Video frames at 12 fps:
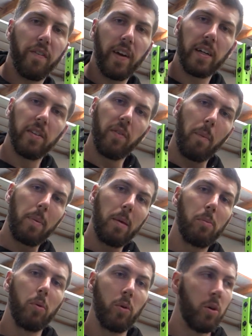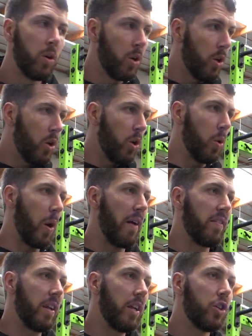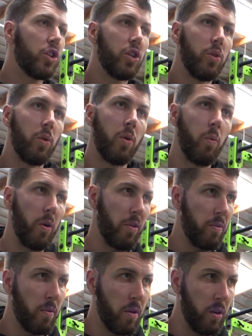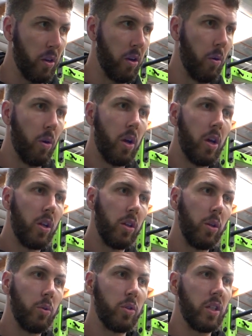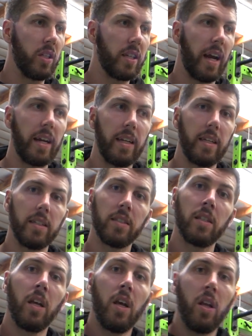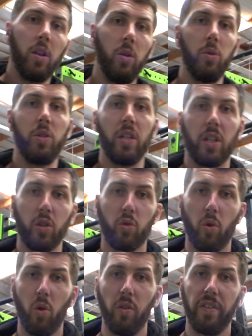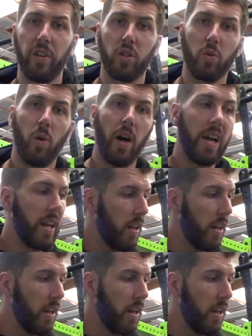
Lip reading: effective at people who have an issue with, losing tightness, losing control of their squat.